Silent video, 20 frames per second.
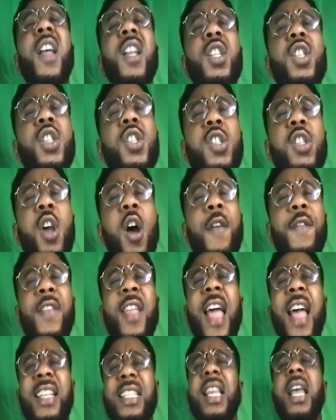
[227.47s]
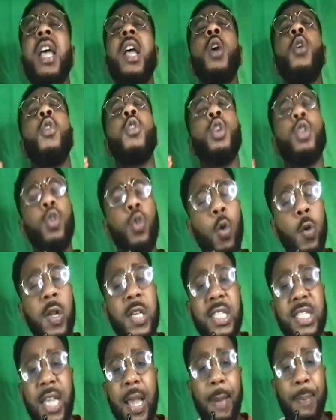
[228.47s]
soft ass, could have scored a
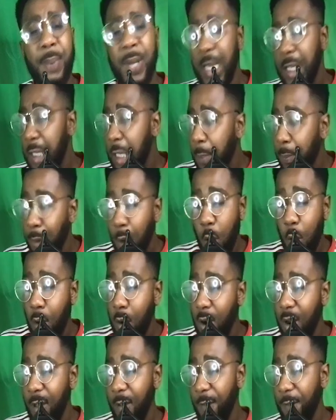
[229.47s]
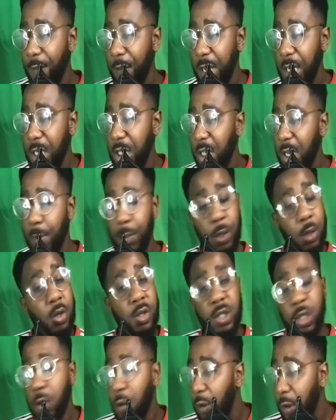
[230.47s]
set piece but couldn't finish it because
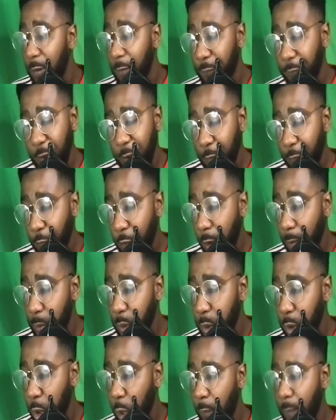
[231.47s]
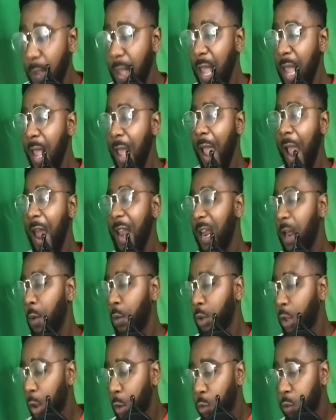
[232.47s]
he couldn't think for himself. And then
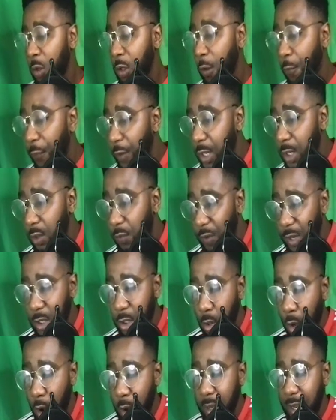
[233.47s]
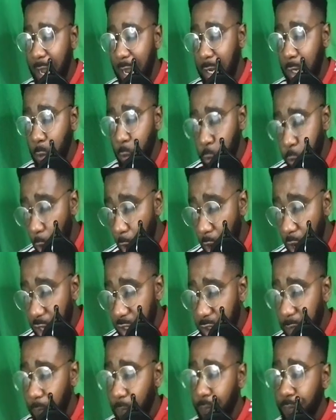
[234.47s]
just when you think things can't get any
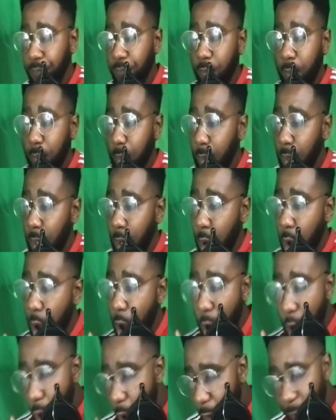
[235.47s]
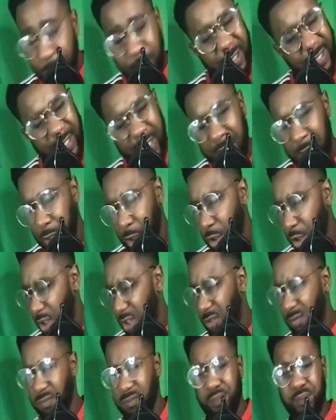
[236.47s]
worse, after City
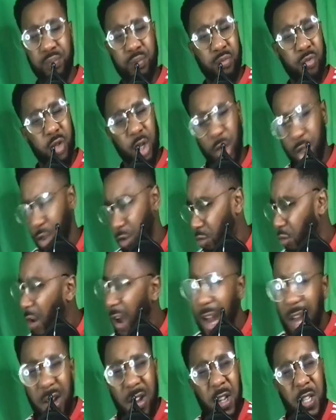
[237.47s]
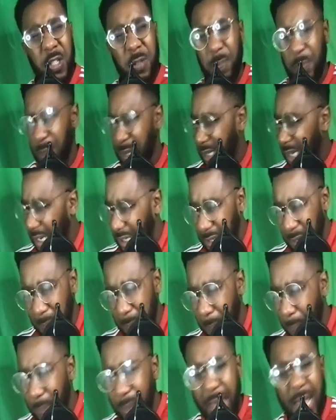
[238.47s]
just destroying us possession
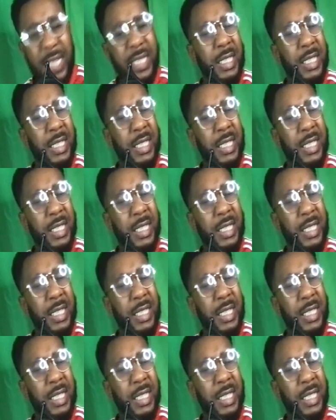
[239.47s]
base